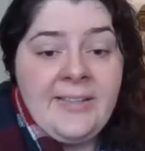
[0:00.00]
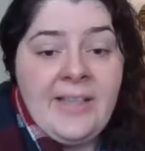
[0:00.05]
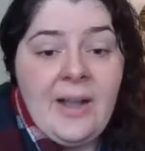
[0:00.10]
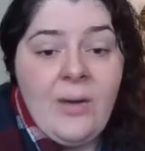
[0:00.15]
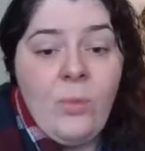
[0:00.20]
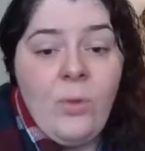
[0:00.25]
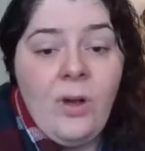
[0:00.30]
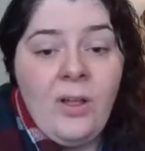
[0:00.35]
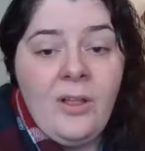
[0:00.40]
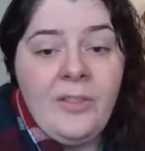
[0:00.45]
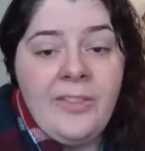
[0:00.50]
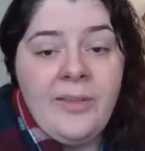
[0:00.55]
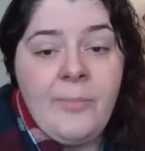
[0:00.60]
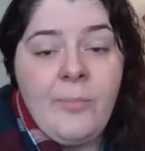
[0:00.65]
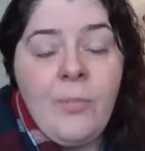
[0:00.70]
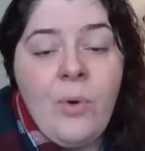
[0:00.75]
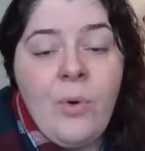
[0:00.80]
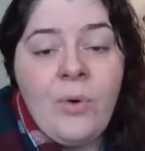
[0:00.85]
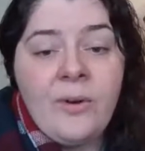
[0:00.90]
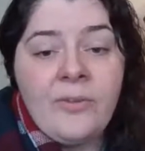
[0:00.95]
that wall that
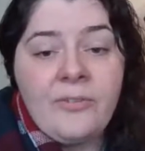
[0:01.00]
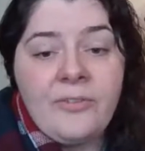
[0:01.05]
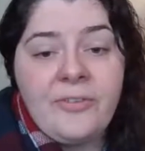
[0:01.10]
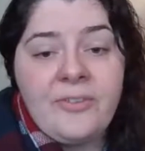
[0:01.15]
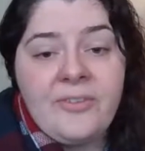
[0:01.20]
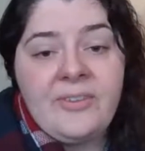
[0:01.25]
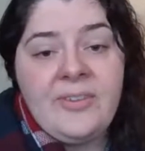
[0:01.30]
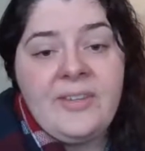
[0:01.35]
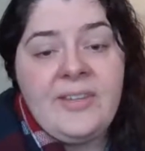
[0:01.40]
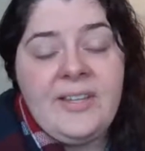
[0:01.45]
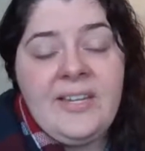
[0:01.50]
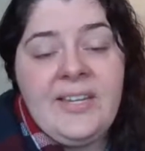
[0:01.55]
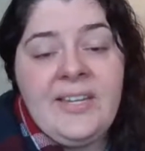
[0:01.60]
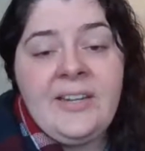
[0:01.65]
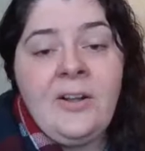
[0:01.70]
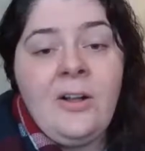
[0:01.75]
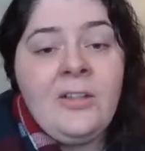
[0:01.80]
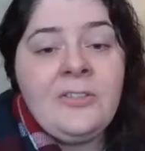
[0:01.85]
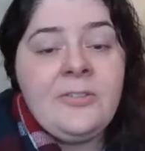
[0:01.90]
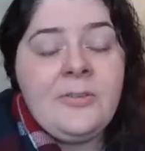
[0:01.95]
morphs
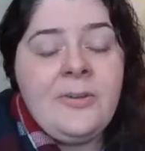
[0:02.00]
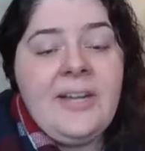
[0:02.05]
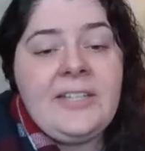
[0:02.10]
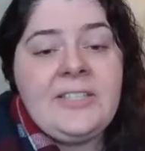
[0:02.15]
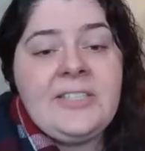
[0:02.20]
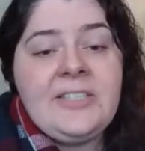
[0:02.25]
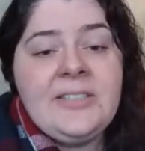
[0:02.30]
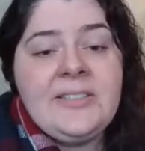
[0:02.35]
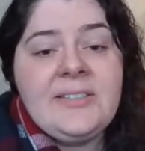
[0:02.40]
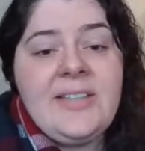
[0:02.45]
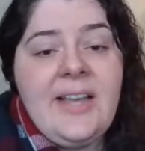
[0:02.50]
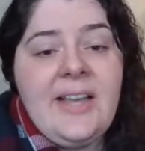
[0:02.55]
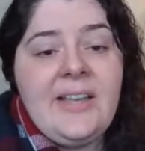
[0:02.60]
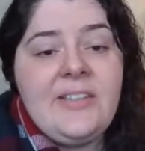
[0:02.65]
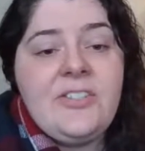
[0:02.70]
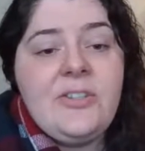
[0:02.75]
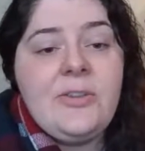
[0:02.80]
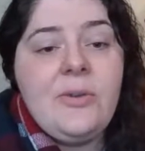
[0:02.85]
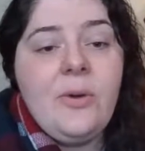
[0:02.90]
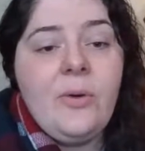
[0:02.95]
in all directions
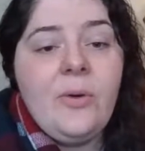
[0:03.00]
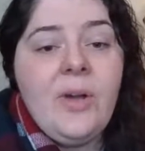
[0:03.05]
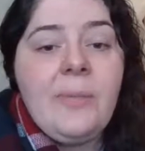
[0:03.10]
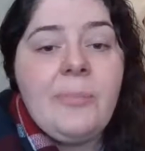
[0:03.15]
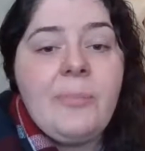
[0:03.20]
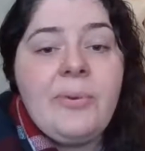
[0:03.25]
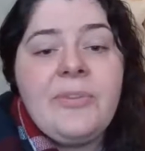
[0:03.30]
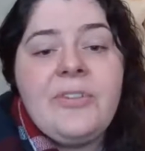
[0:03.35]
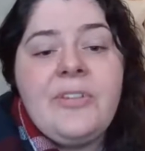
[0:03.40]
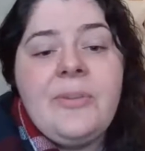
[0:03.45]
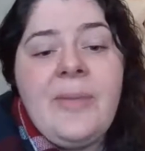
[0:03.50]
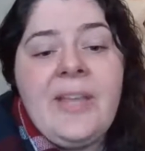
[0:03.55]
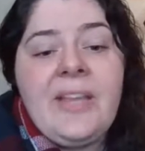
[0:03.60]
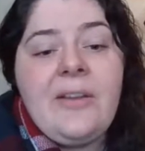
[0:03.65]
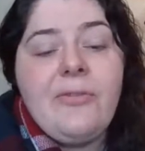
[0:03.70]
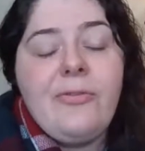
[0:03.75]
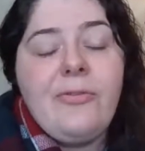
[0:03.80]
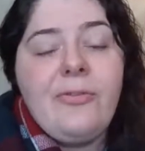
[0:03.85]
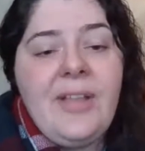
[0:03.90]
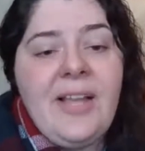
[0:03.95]
as you go up to
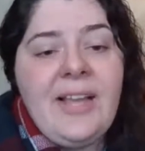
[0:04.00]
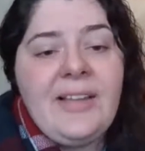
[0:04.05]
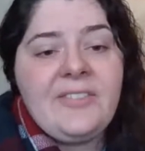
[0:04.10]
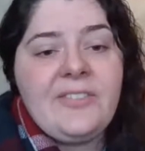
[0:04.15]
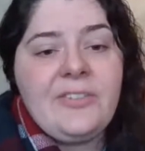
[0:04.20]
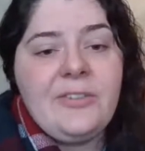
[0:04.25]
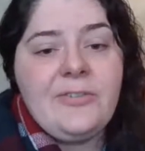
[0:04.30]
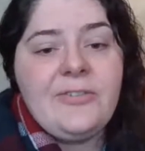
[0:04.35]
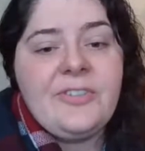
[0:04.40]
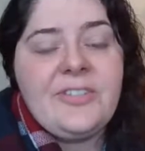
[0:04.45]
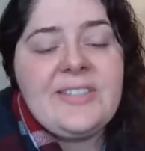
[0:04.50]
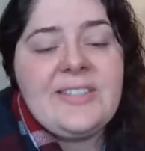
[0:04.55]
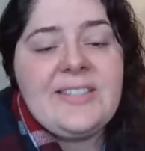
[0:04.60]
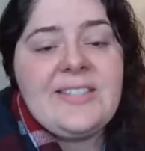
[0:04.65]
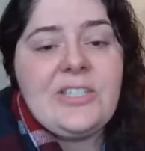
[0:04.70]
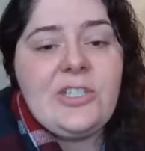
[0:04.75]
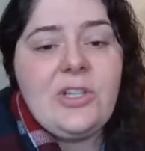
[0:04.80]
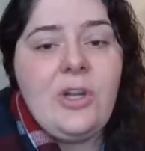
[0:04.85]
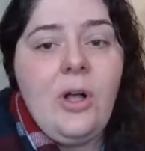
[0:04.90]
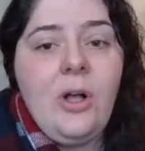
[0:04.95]
make a flat surface at
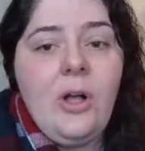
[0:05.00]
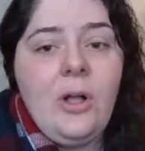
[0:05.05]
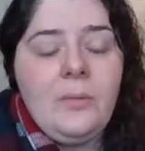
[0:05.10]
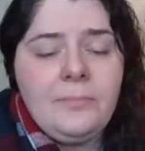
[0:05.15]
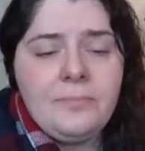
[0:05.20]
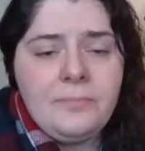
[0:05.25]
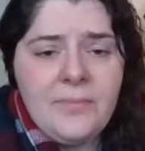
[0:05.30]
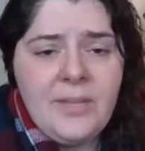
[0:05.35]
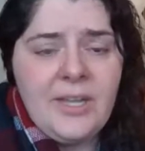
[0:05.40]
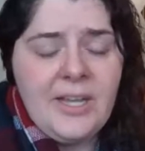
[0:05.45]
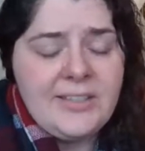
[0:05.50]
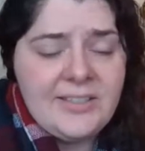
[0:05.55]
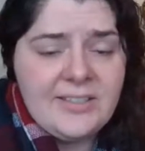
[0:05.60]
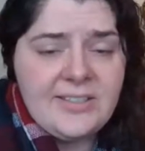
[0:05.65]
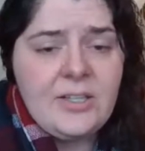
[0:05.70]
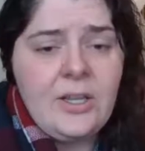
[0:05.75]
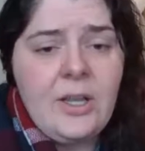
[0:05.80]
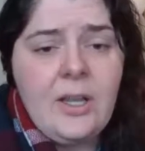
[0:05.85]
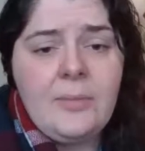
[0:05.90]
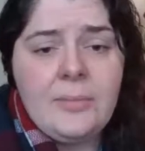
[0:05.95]

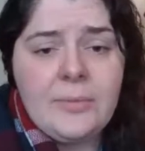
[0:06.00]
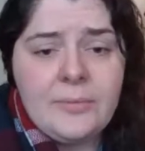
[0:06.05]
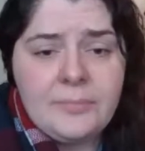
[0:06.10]
the top.